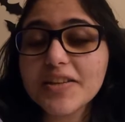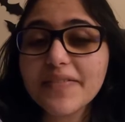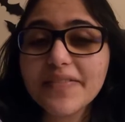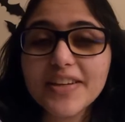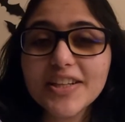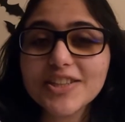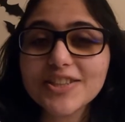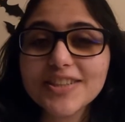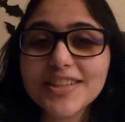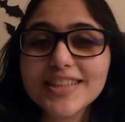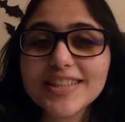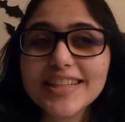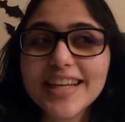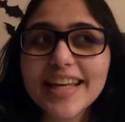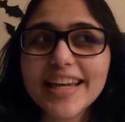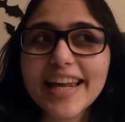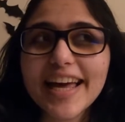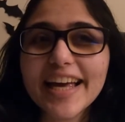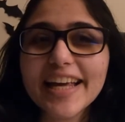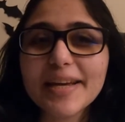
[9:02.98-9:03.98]
to finish this,
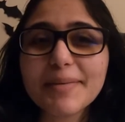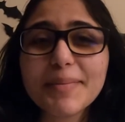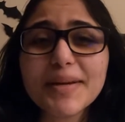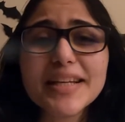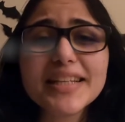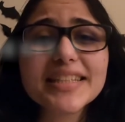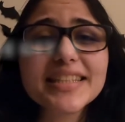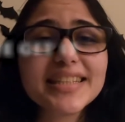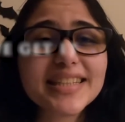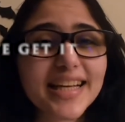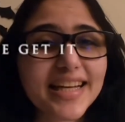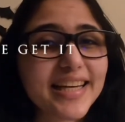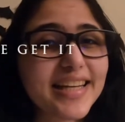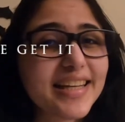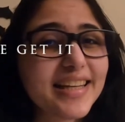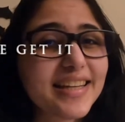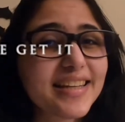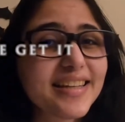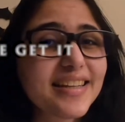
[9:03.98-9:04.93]
and I am excited.